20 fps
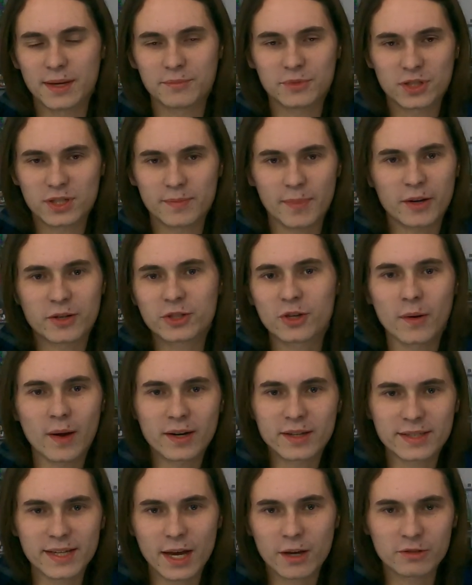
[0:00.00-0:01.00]
I'm just about to go
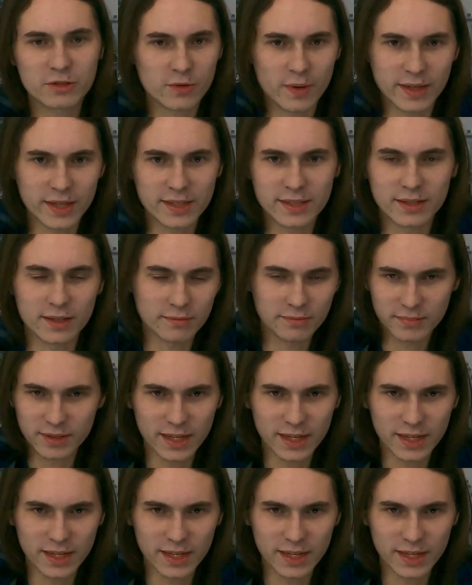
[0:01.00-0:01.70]
out of town, so I need to